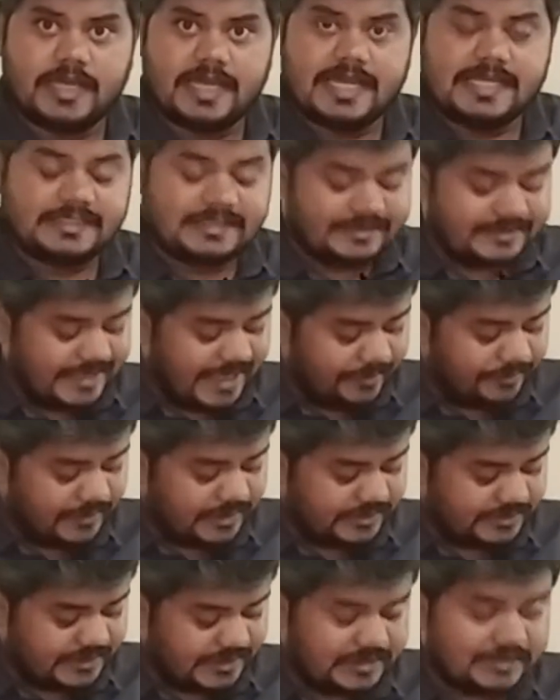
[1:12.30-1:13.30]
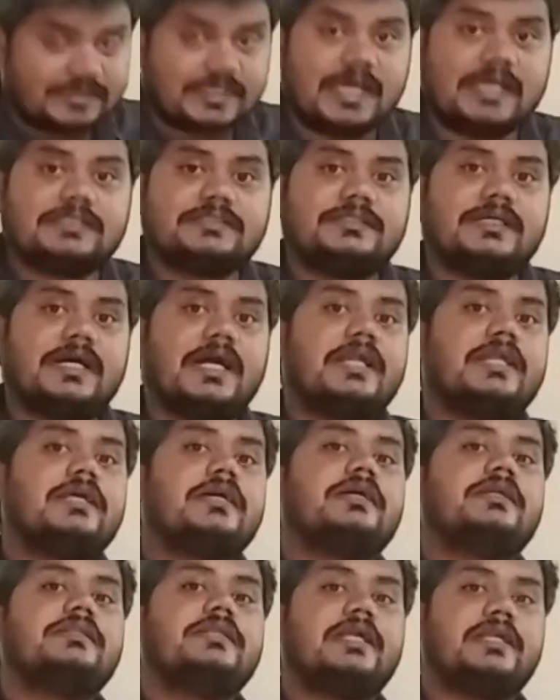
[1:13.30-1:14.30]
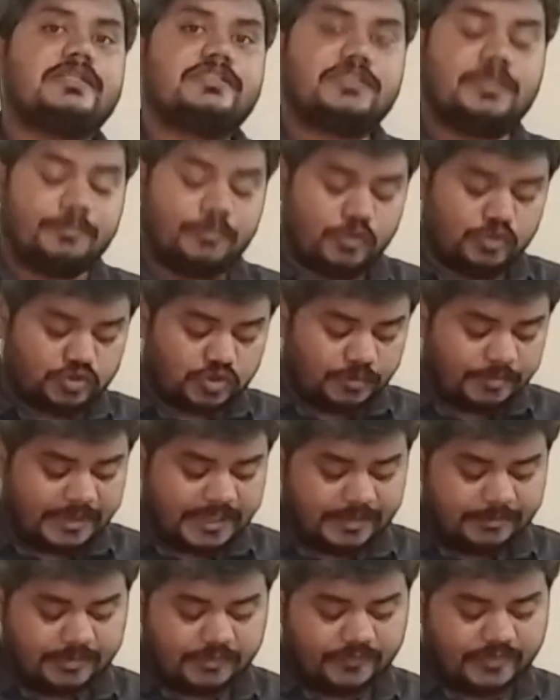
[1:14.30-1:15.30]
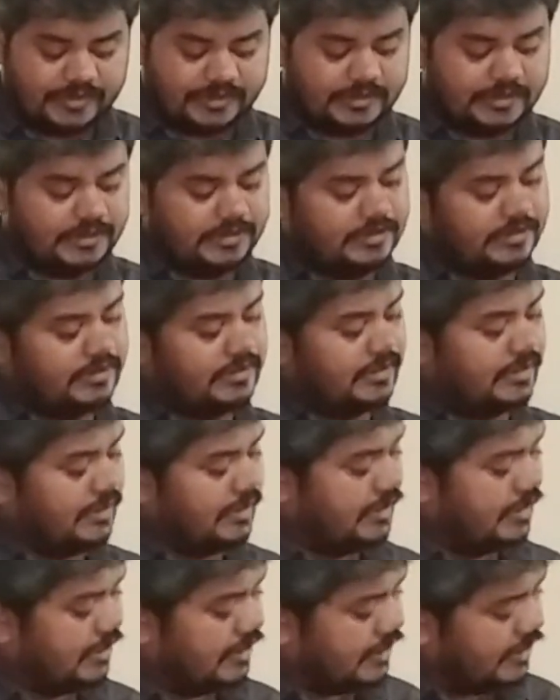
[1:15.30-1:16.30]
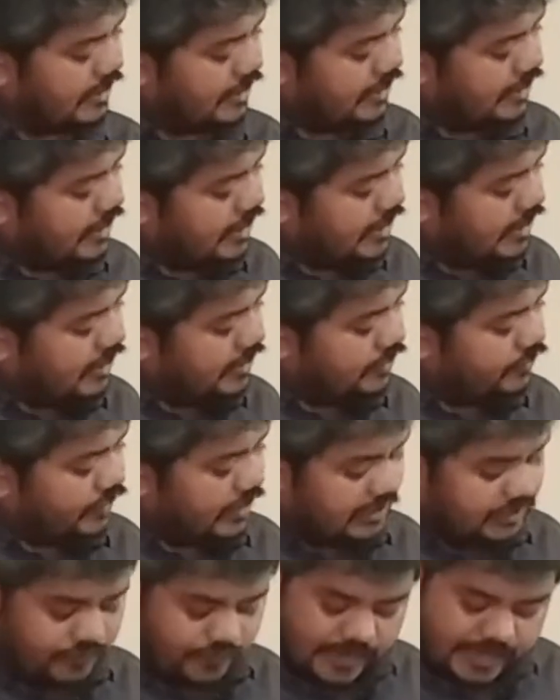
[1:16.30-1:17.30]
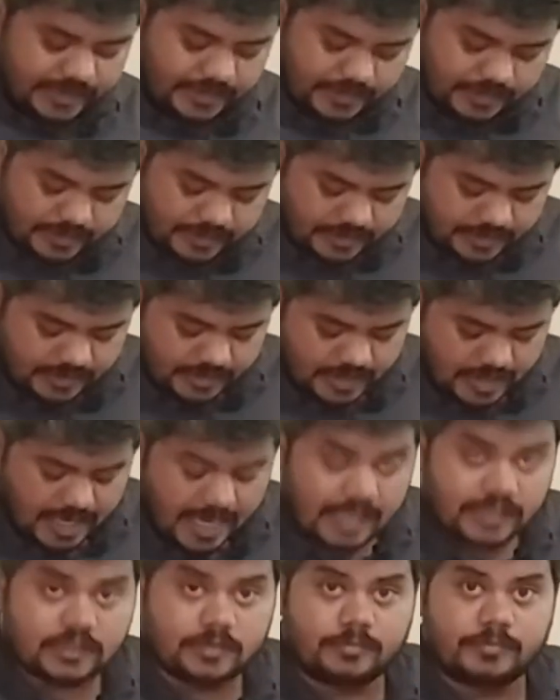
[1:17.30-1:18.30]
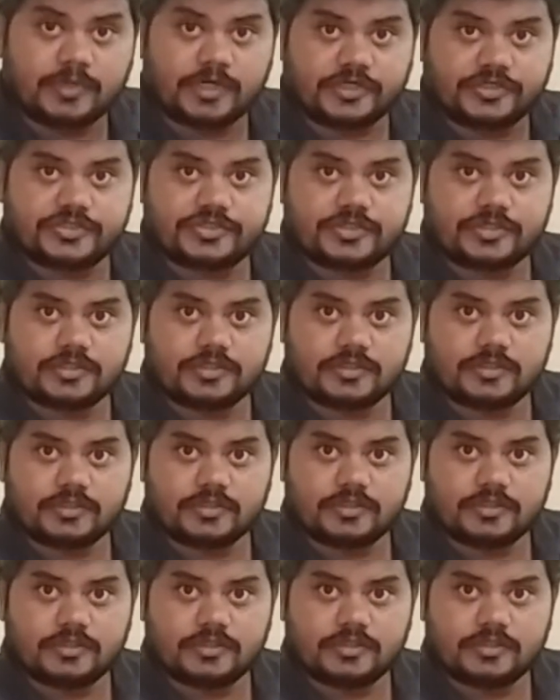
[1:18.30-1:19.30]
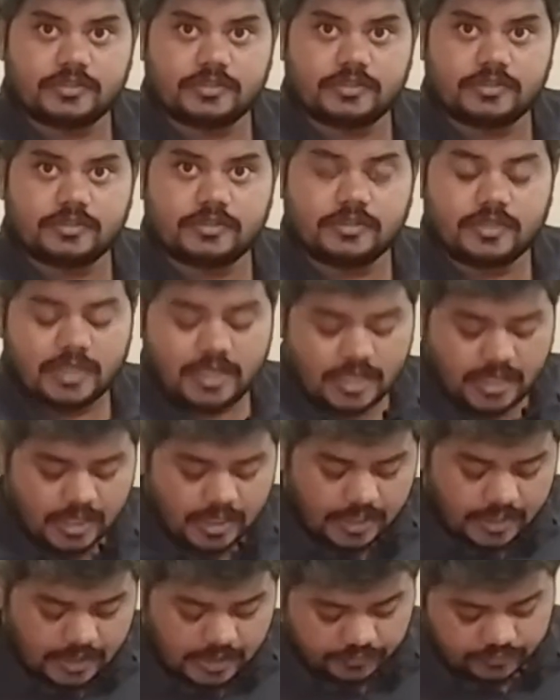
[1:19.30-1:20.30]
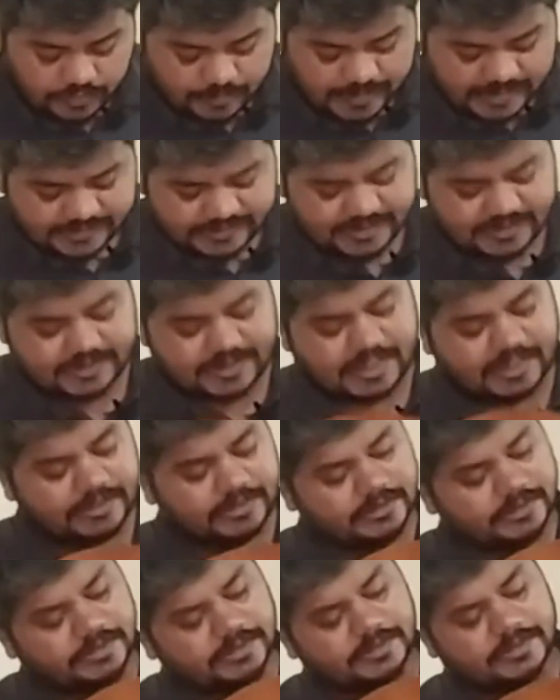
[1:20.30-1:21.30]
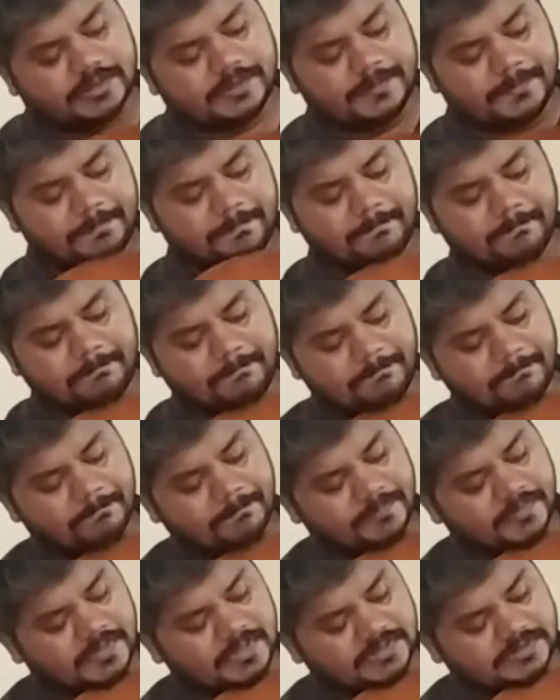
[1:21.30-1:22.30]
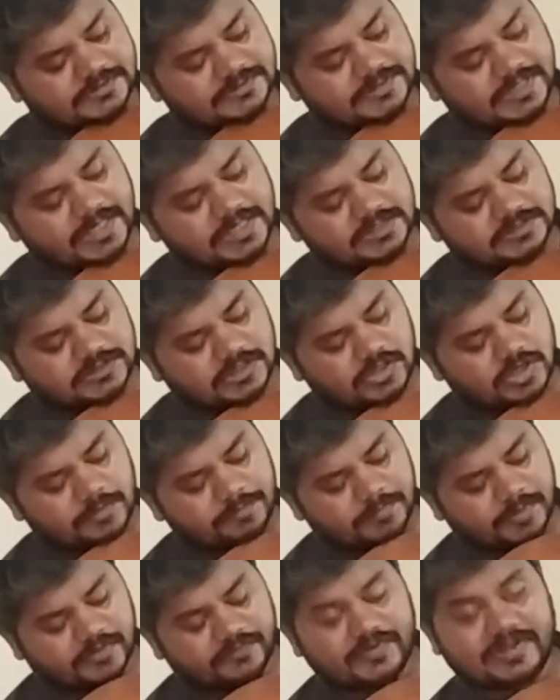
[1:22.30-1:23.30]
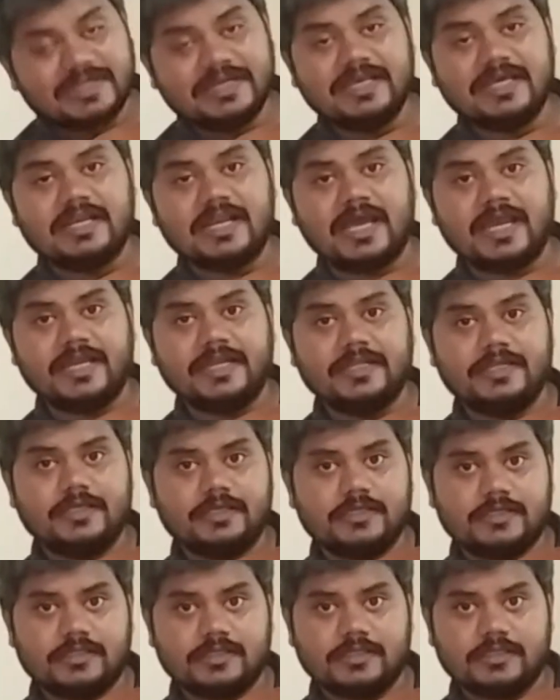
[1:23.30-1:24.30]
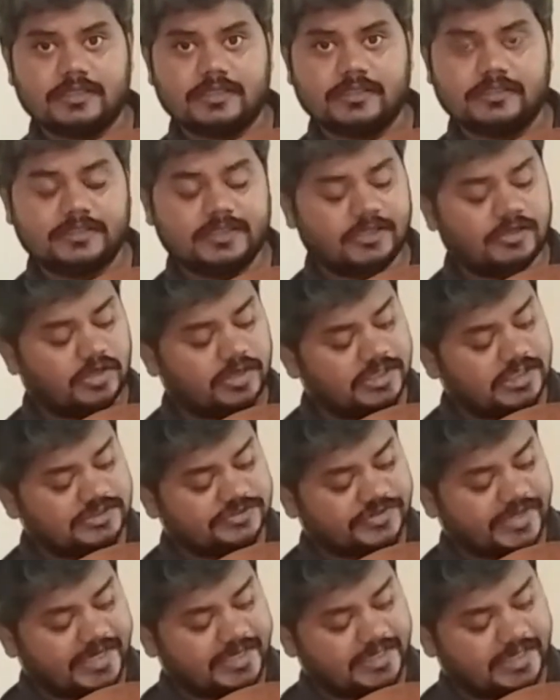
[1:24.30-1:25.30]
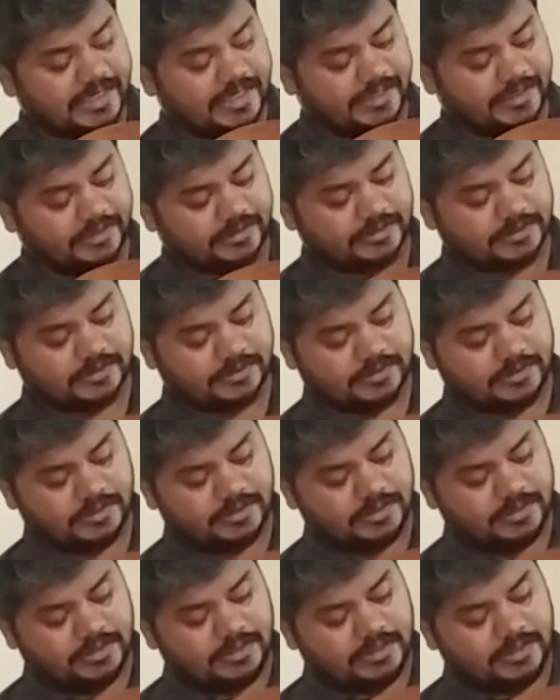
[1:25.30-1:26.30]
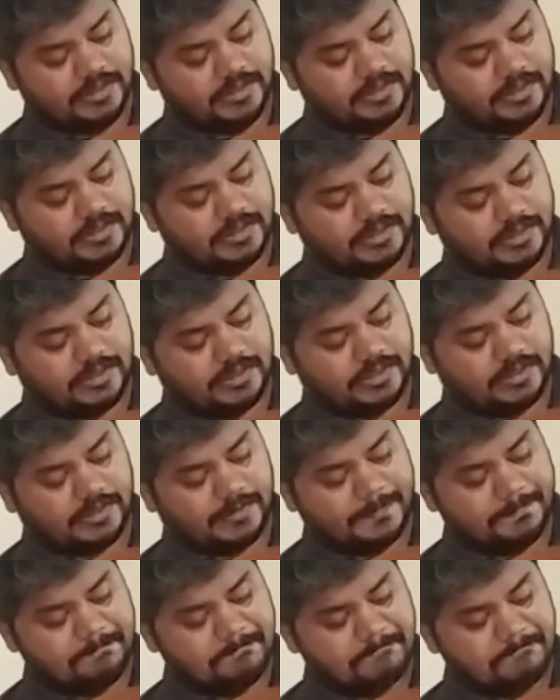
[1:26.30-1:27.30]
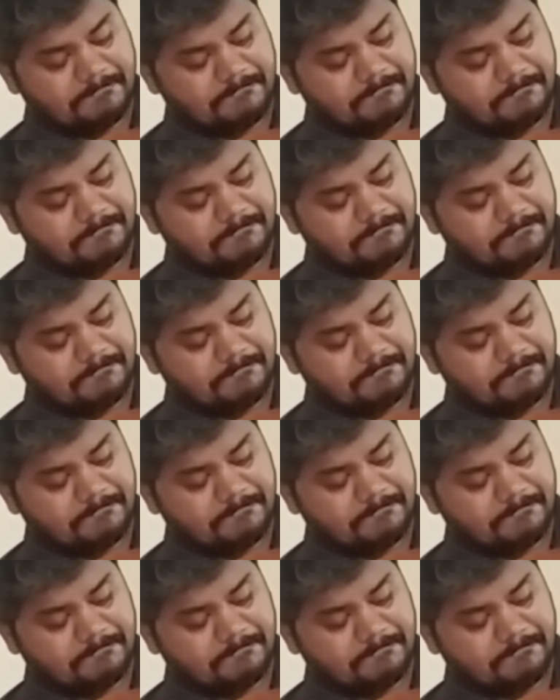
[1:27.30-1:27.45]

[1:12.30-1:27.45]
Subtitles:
is the same distance as that is supposed to be between the 12th fret and the bridge. Now you may see that the saddles are not perfectly aligned. They are not in a straight line. I'm